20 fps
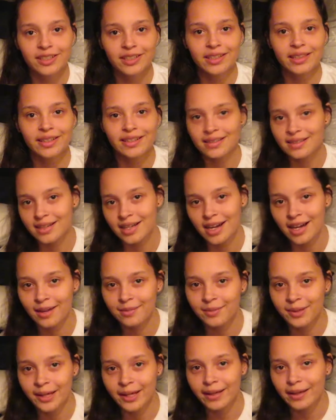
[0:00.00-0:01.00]
during this
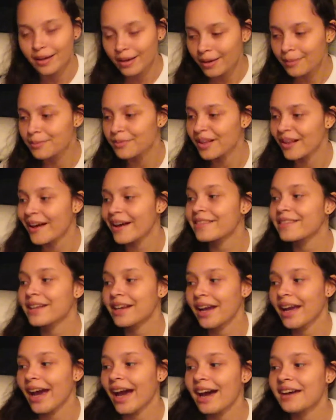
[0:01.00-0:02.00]
time. Like, I'm glad that
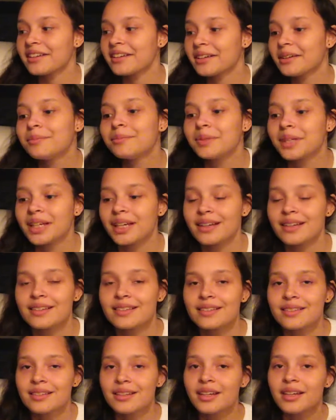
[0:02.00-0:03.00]
I had him,
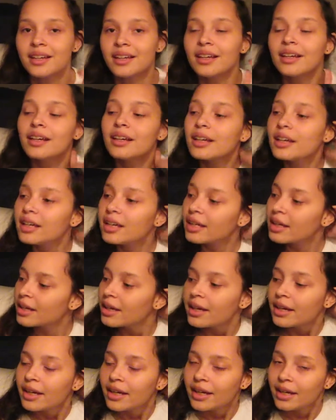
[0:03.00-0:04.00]
because
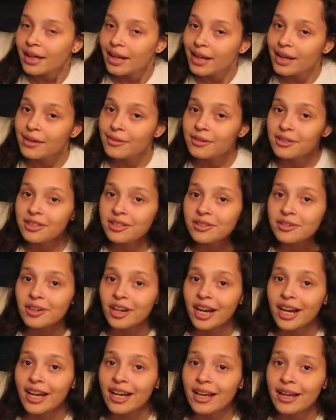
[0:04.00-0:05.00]
he was
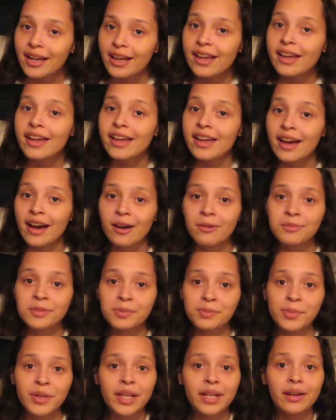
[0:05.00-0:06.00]
great. He
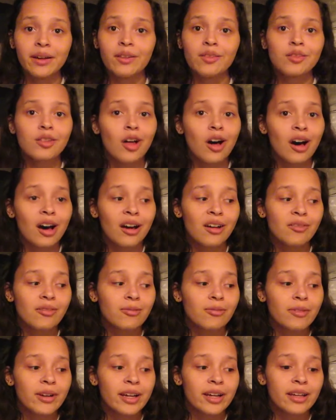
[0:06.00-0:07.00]
helped me a lot
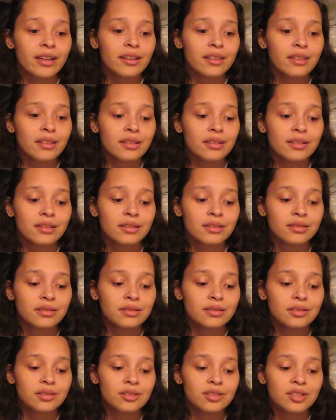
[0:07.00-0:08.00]
with
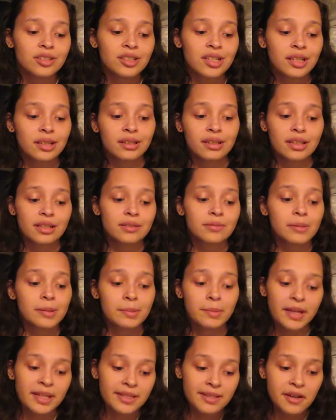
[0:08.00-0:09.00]
just like things
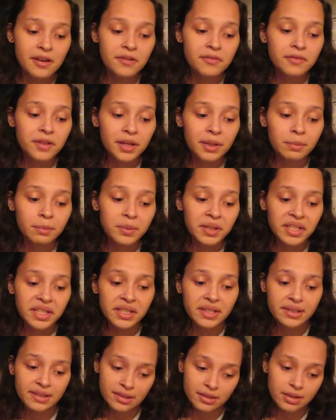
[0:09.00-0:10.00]
with myself, like
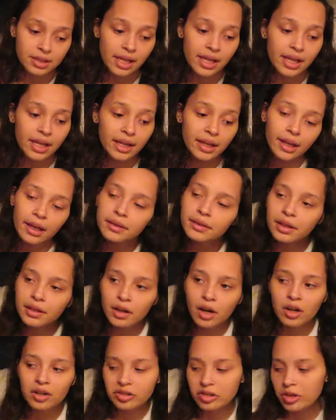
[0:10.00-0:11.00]
being sick, and then
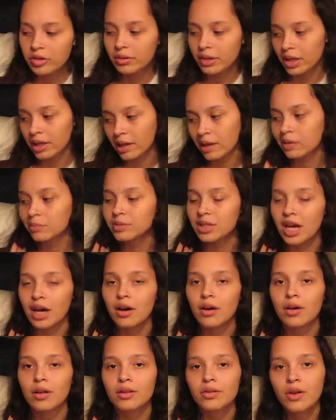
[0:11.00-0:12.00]
also he helped
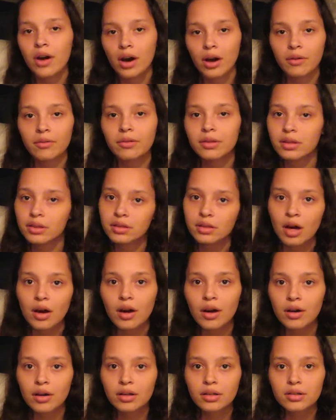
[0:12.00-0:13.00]
out a lot with the
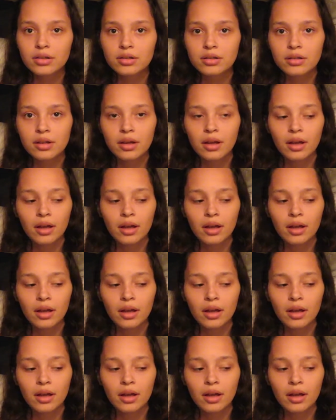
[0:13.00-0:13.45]
dogs